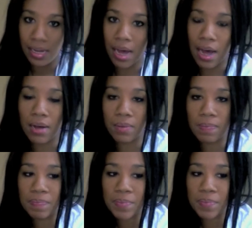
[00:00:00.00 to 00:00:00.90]

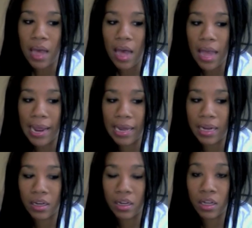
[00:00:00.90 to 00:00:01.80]

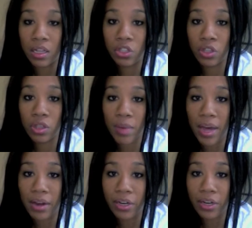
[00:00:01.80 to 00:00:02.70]
And the truth of the
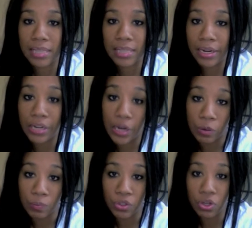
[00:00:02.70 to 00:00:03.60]
matter is, I didn't know.
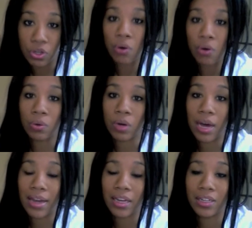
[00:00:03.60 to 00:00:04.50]
So
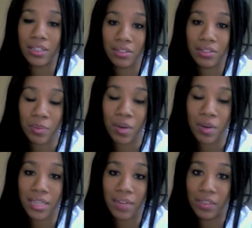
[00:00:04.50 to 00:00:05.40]
I couldn't
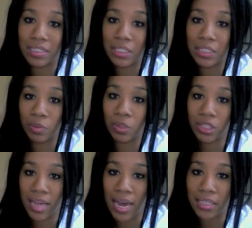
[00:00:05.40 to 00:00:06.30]
respond to every single
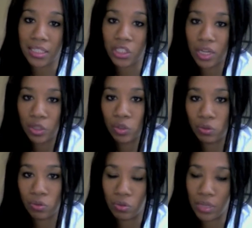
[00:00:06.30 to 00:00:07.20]
person that asked. I tried to
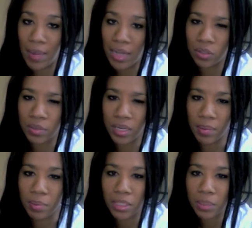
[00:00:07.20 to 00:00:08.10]
get back to as many
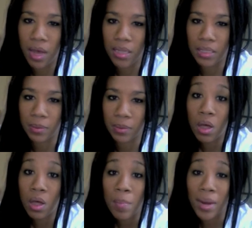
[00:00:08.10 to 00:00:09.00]
people as possible,
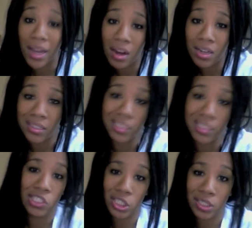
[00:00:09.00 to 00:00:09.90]
but I
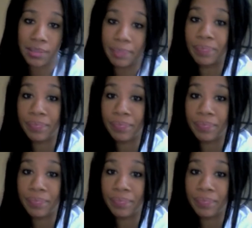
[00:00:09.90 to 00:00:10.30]
honestly just